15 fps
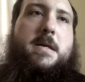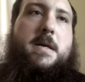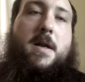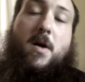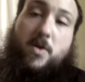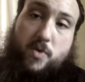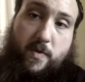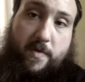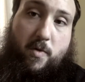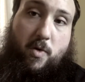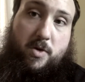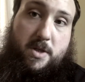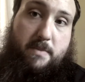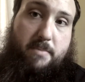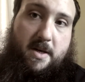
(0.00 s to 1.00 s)
And also, of
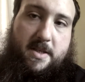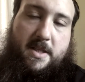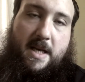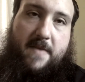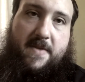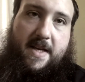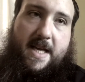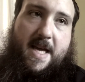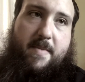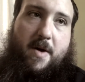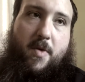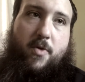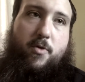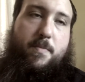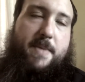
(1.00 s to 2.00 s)
course, A Bug's Life that came
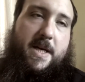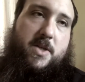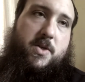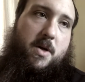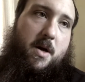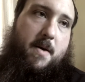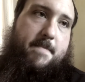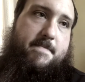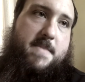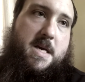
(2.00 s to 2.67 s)
out through Pixar.